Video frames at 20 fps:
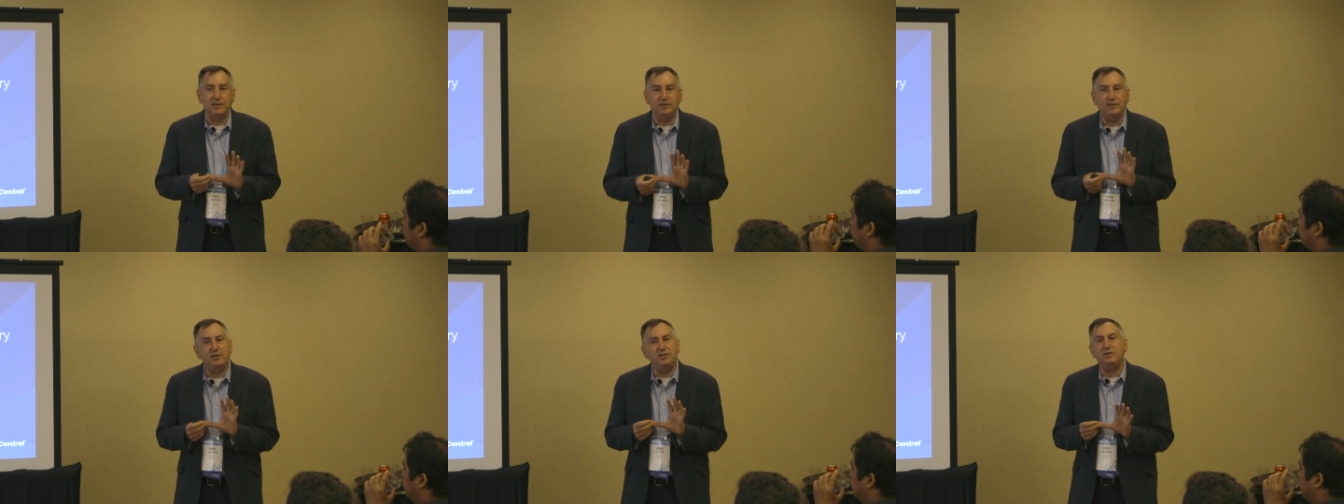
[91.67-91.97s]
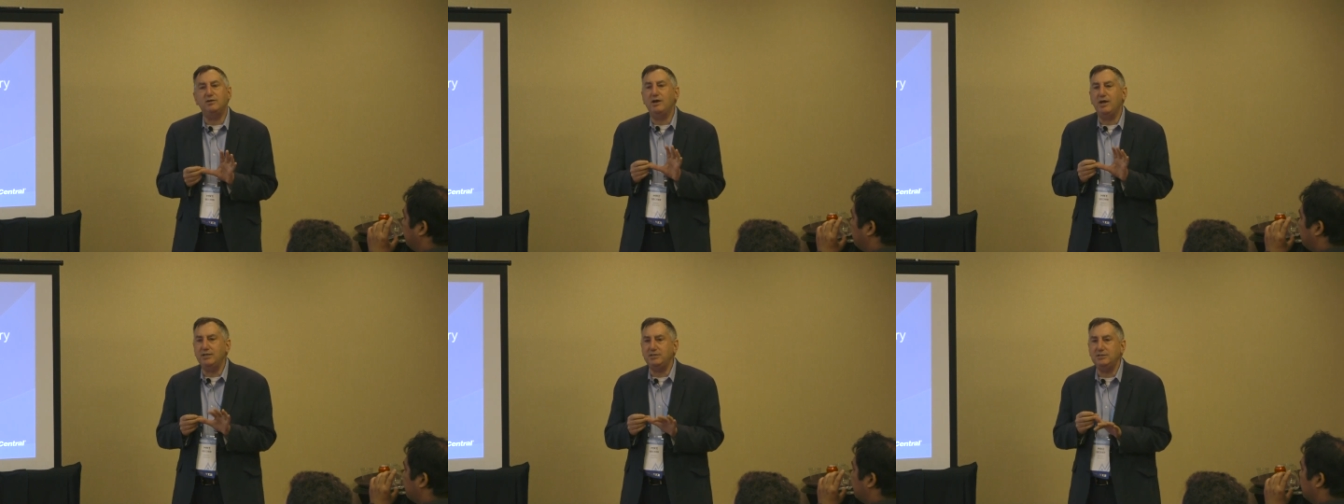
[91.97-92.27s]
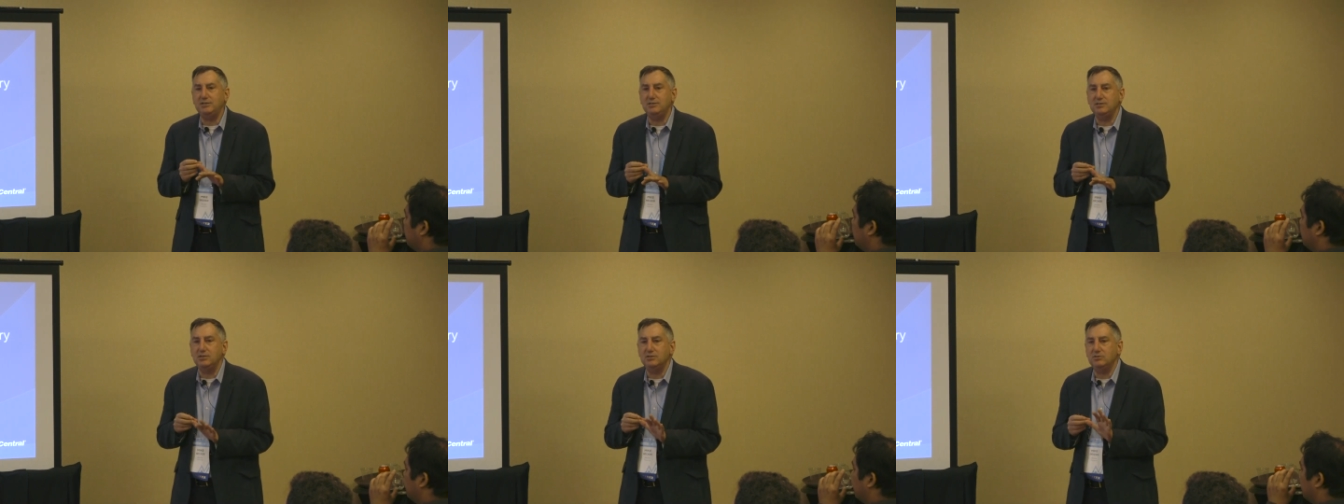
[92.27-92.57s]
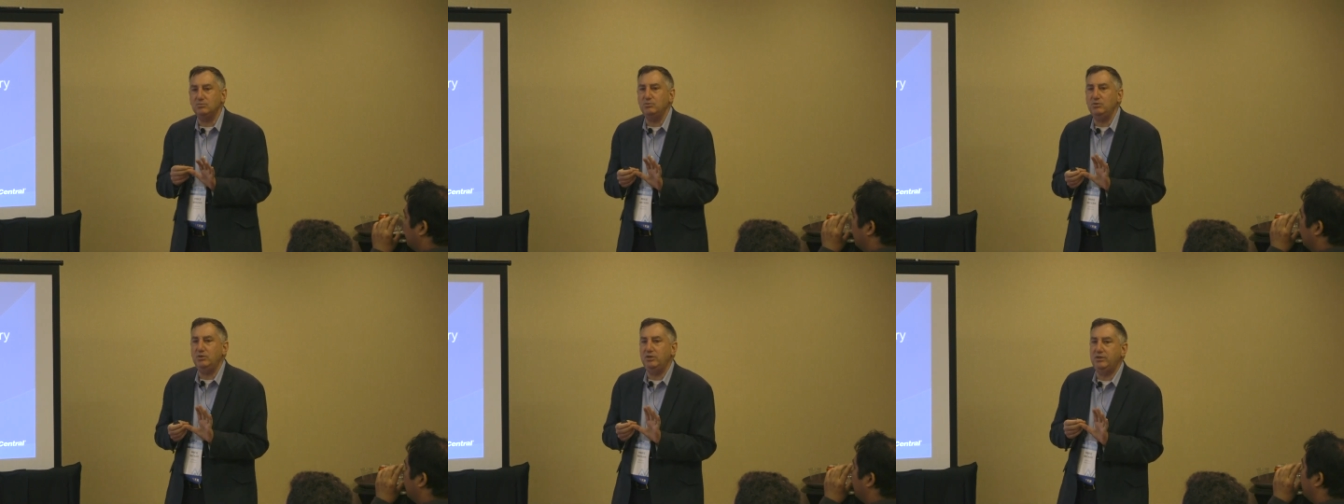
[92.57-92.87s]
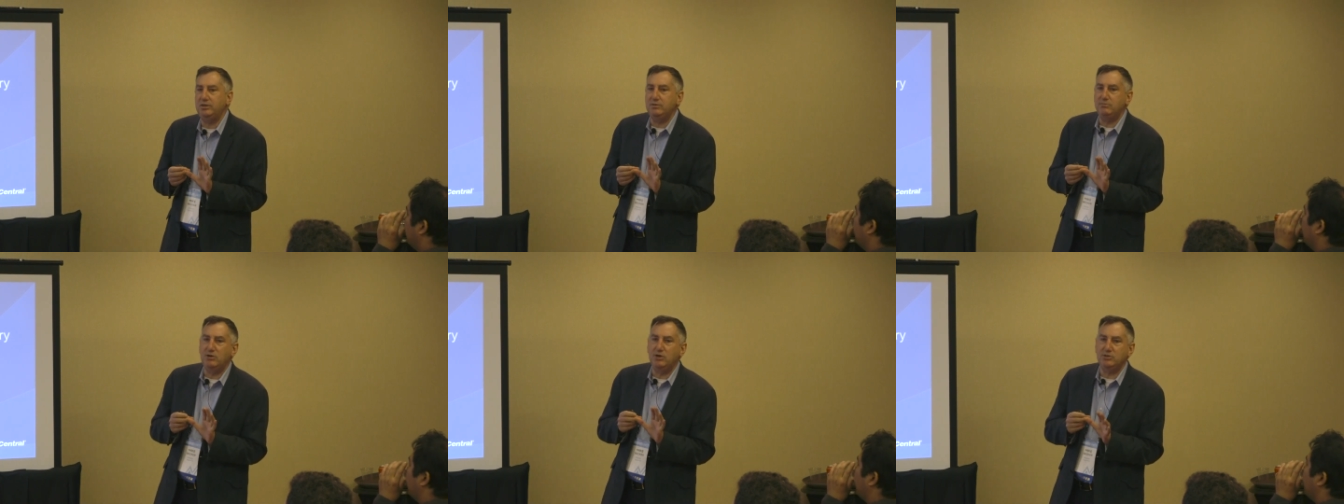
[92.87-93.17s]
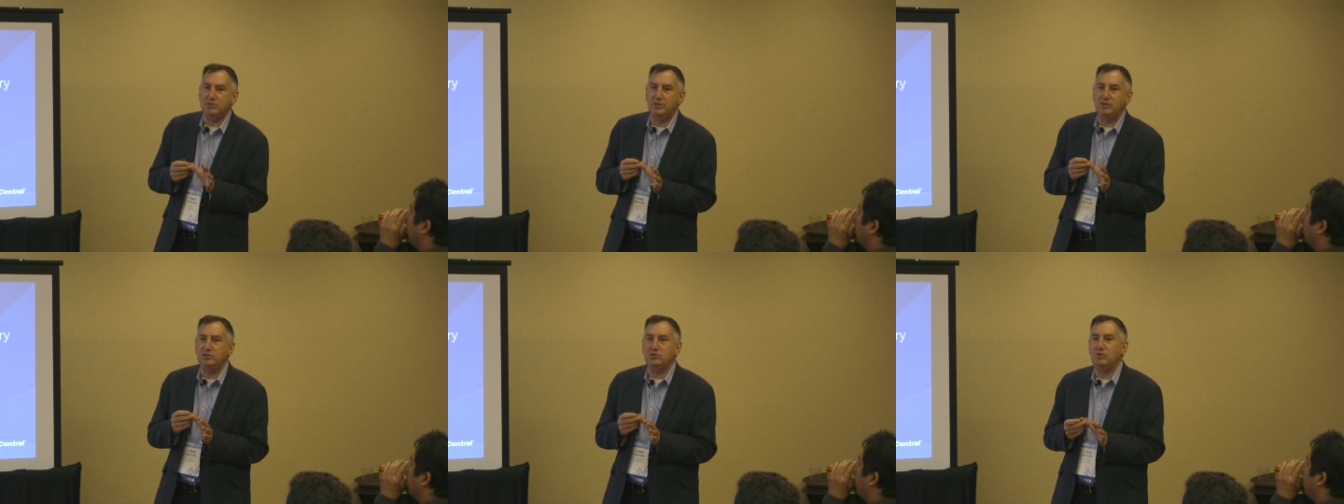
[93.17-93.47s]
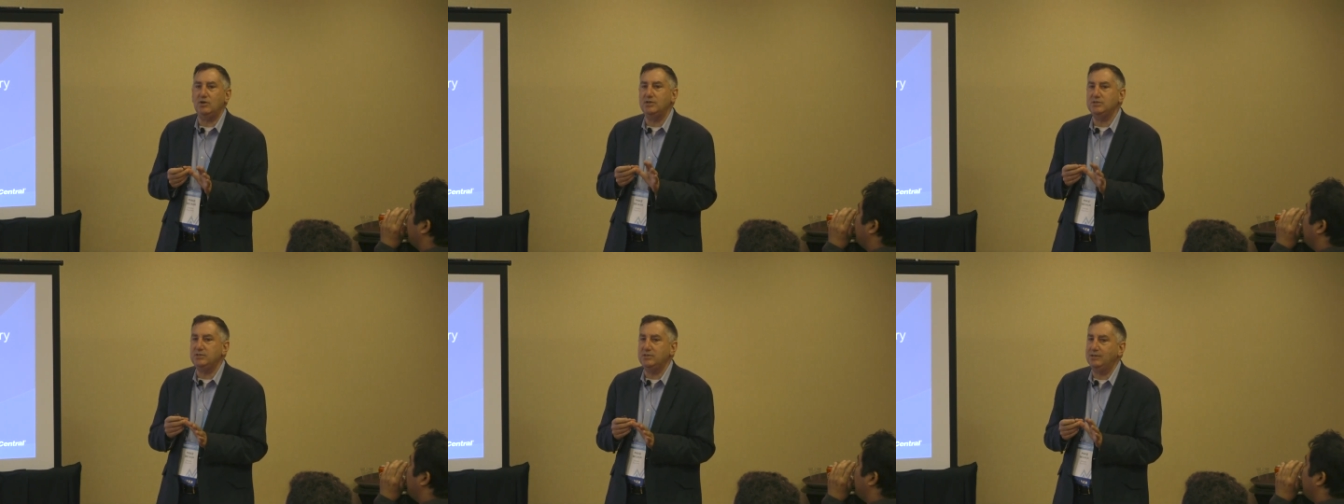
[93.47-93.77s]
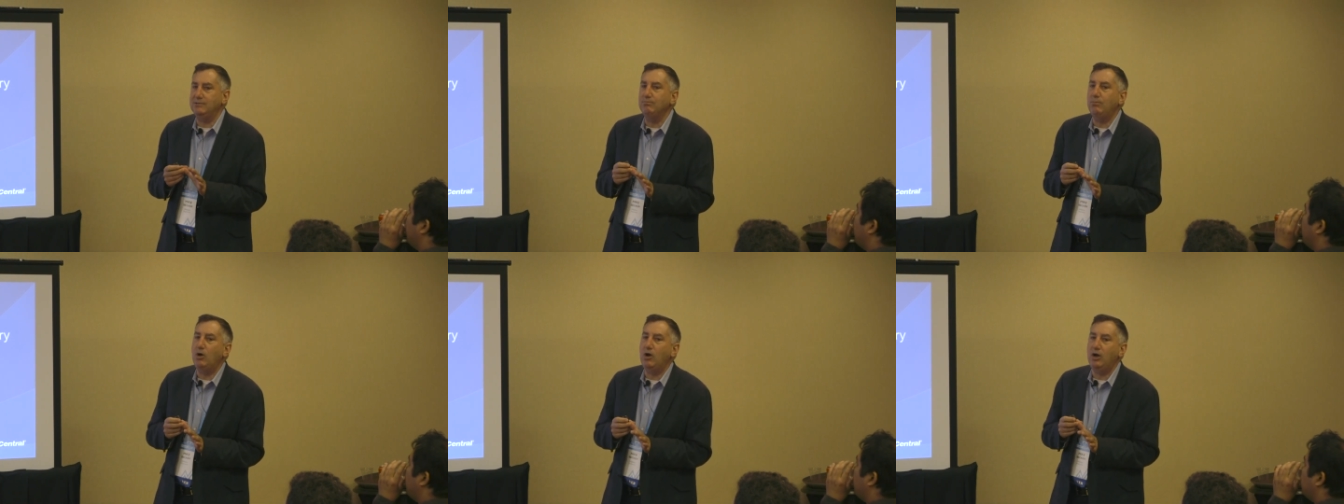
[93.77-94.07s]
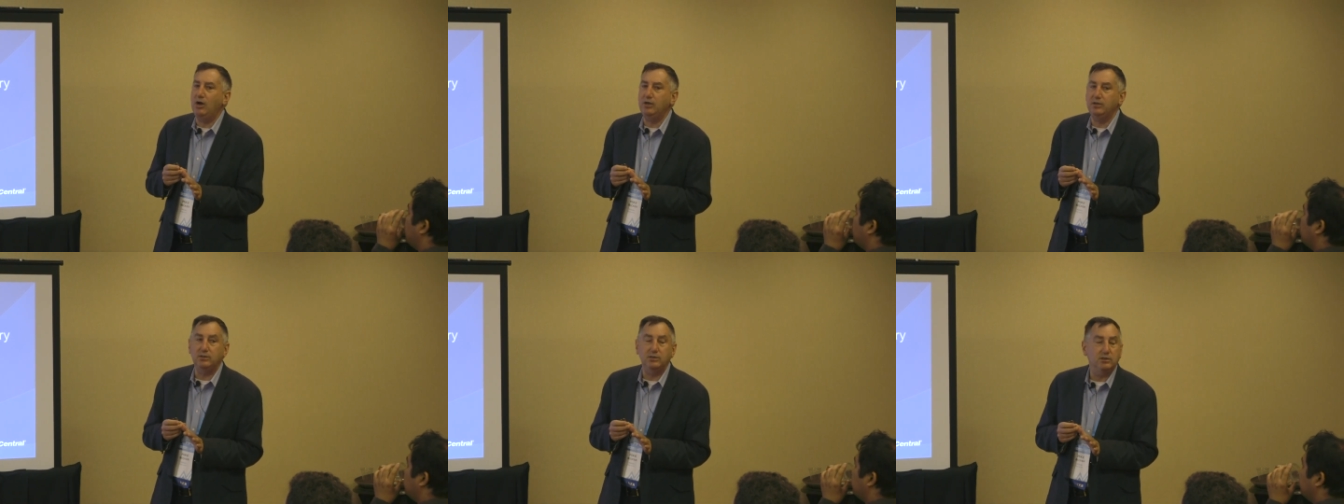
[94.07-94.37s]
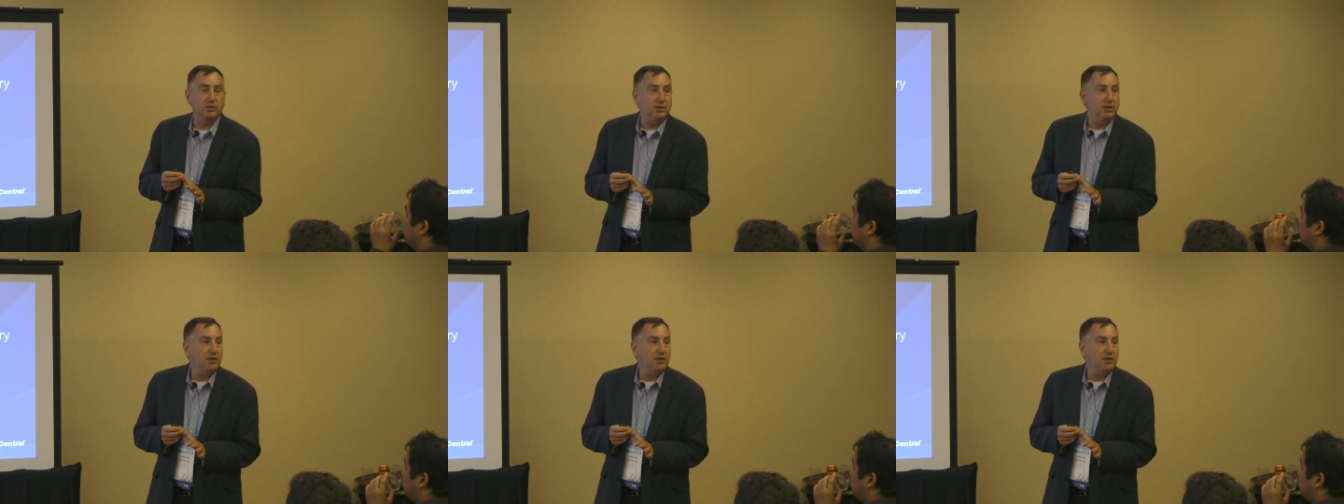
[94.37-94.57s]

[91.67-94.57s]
And integrations is really the most interesting part.